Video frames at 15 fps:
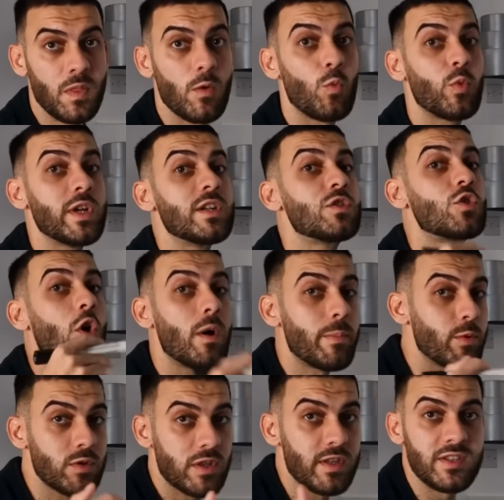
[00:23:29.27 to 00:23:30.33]
We
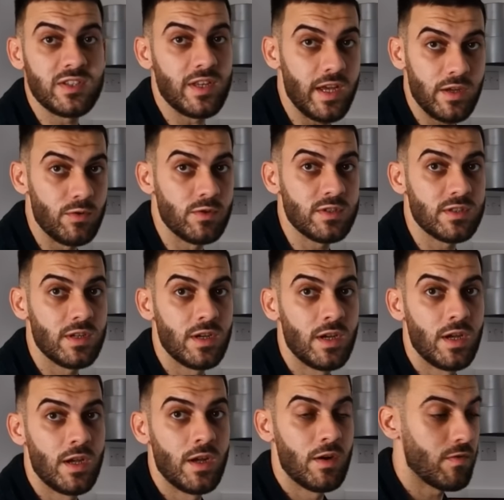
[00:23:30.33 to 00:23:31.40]
doubled the sales,
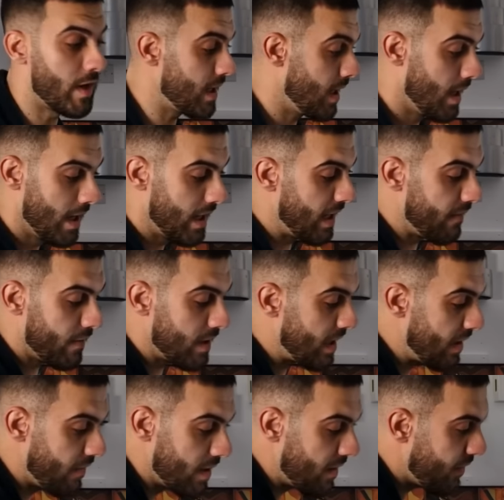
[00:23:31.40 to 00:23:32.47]
right?
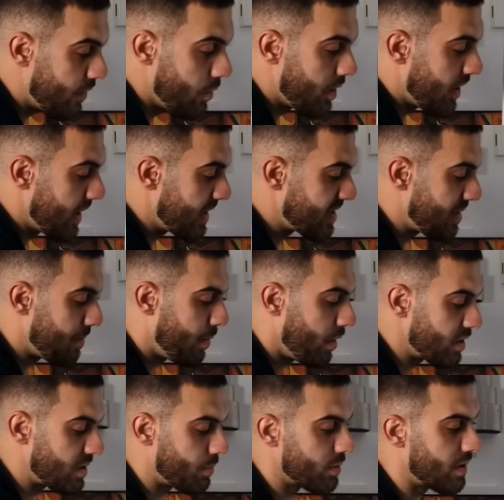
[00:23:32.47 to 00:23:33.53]
Even if you think it's
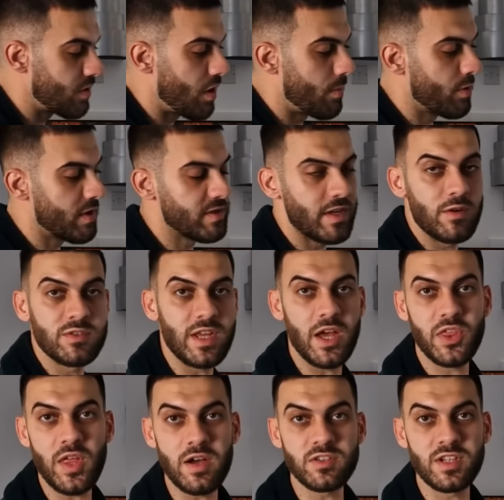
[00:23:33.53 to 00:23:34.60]
impossible to double the sales at
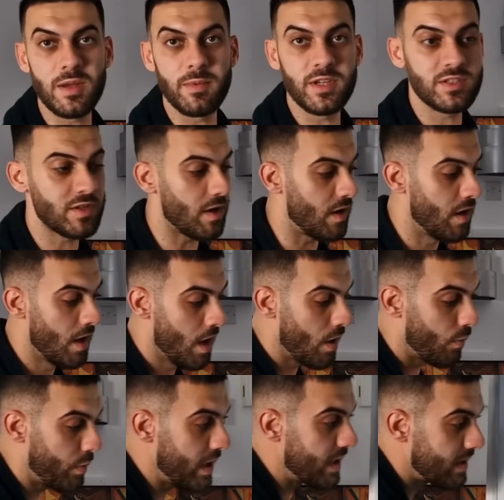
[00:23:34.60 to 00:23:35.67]
1,000 ABSR,
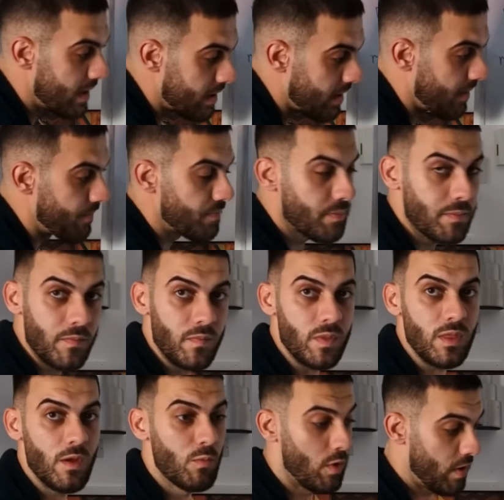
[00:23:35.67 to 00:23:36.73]
we did it.
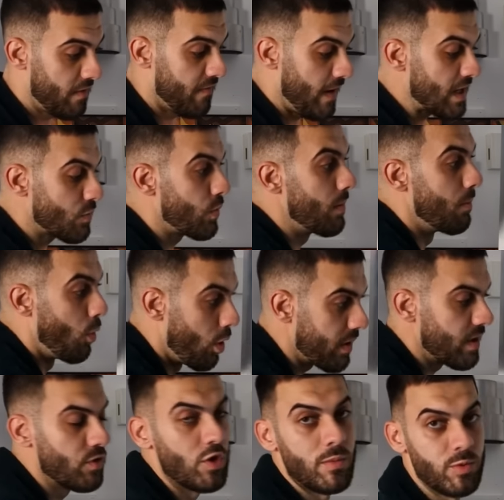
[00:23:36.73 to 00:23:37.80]
Well, in fact, we more
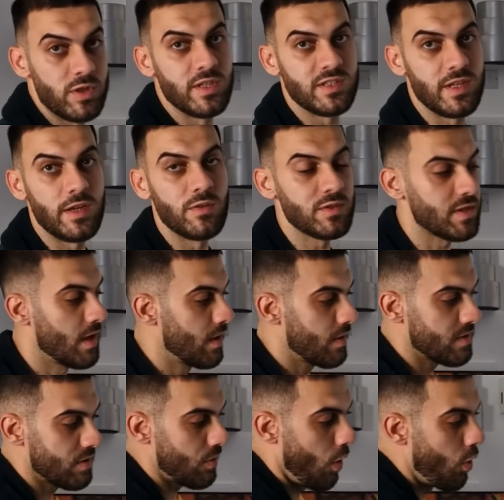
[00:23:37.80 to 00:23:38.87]
than doubled the sales
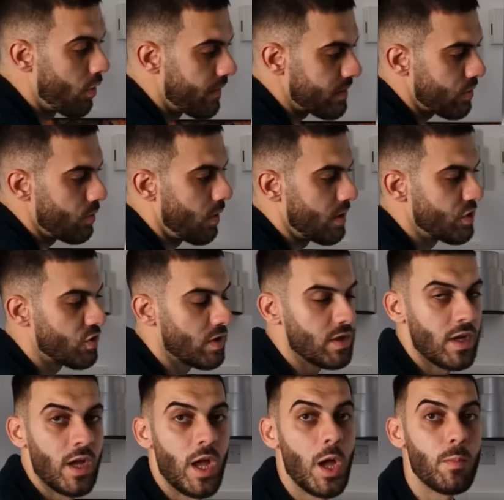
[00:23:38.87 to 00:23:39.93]
because it's over 200,
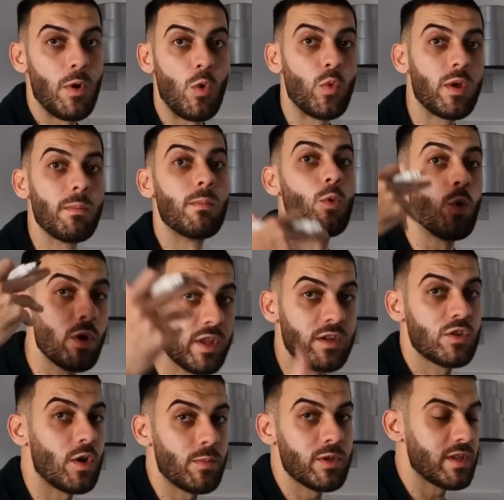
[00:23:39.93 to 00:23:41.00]
but we more
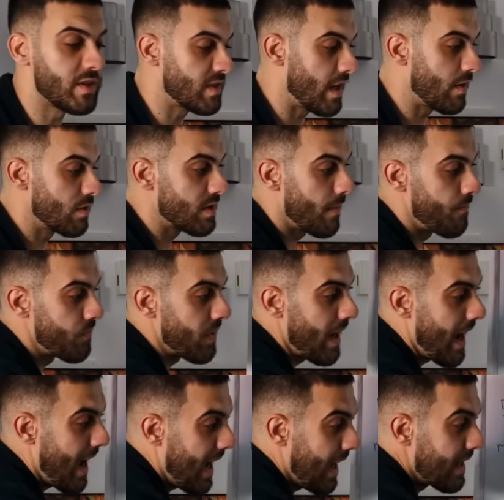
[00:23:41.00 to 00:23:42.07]
than doubled the sales
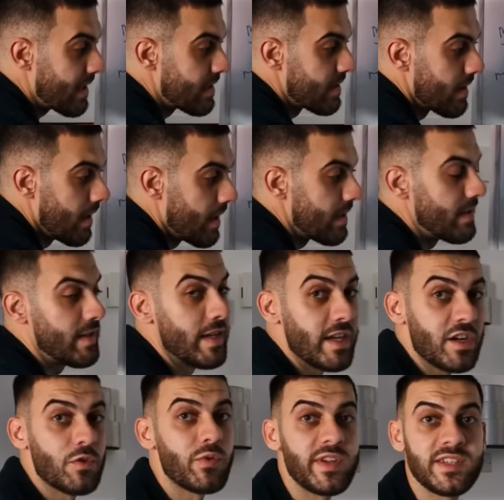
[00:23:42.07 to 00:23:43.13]
and
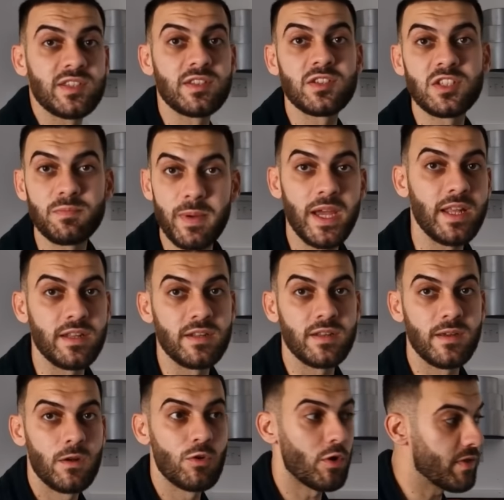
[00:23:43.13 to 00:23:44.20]
decreased the spend.
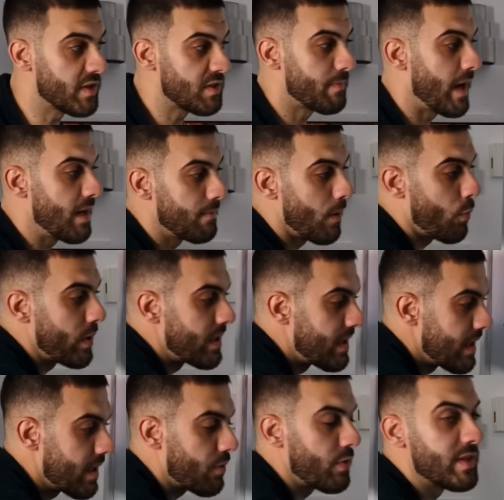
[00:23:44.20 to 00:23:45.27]
Not the spend, but we
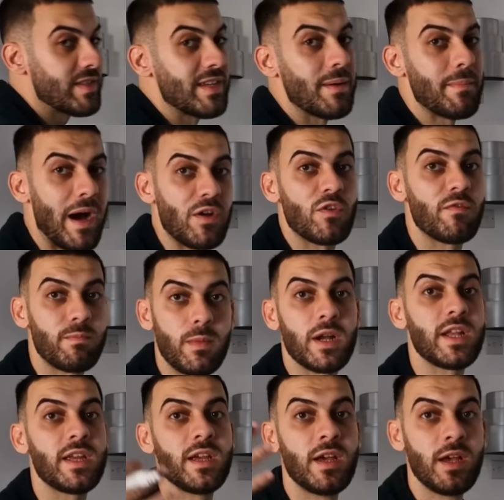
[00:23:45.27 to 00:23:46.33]
decreased the amount of
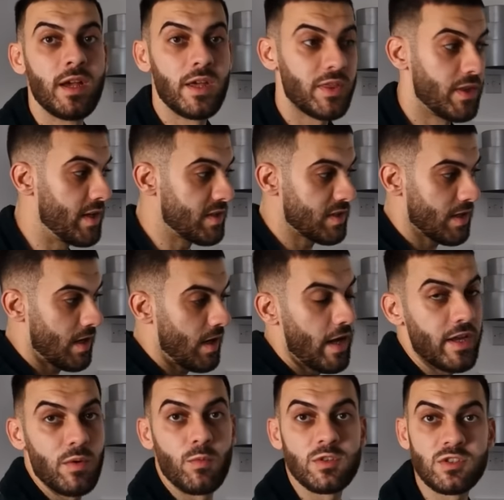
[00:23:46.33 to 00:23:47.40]
money this
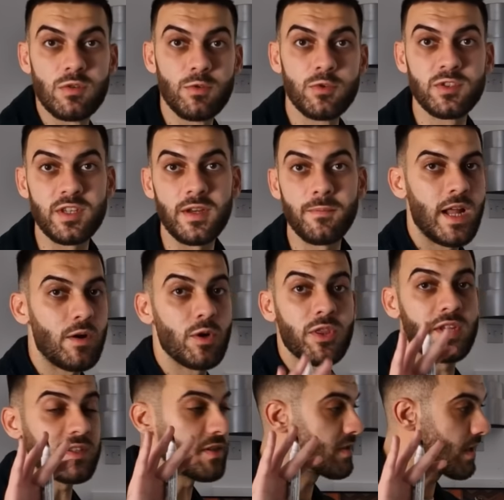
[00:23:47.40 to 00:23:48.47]
client was losing. Now,
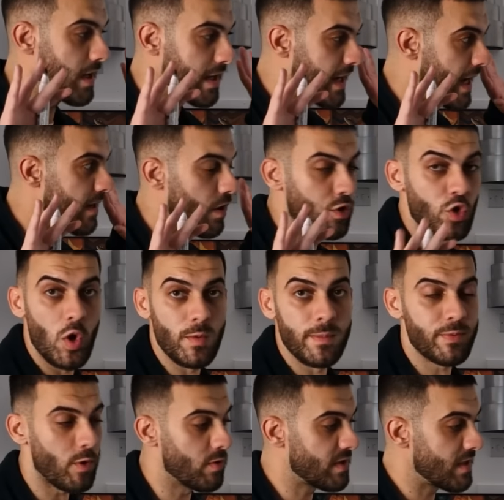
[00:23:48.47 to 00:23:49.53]
this is, again, a normal
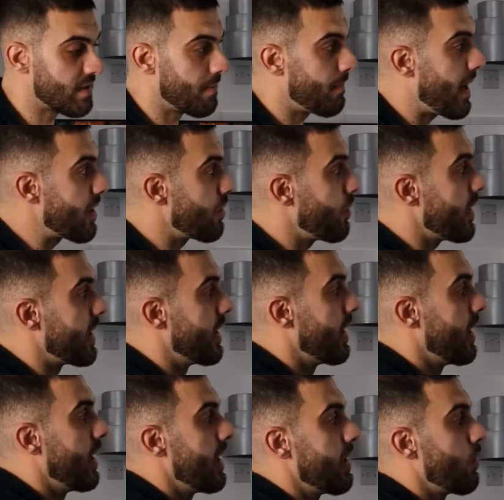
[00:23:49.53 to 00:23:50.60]
process. And by the way,
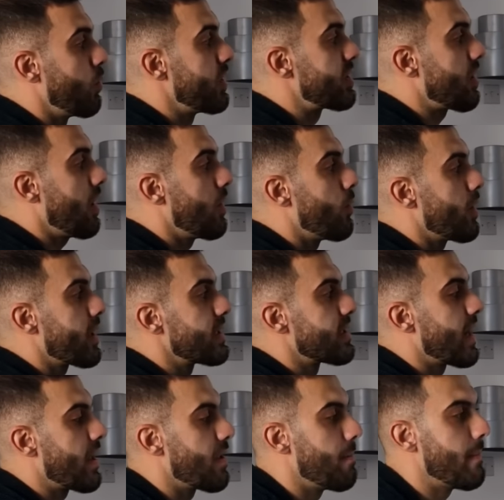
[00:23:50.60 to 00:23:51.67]
we started working
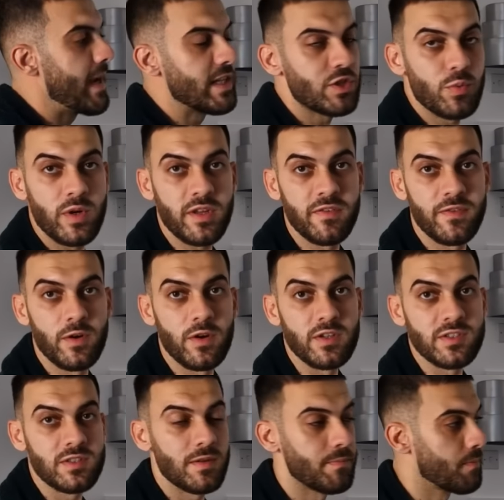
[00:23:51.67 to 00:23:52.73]
together May
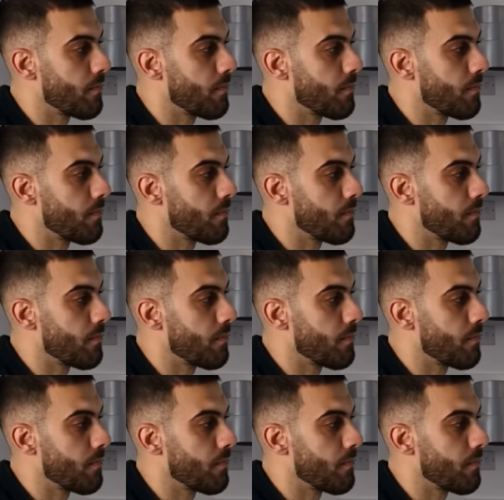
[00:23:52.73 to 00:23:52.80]
21st.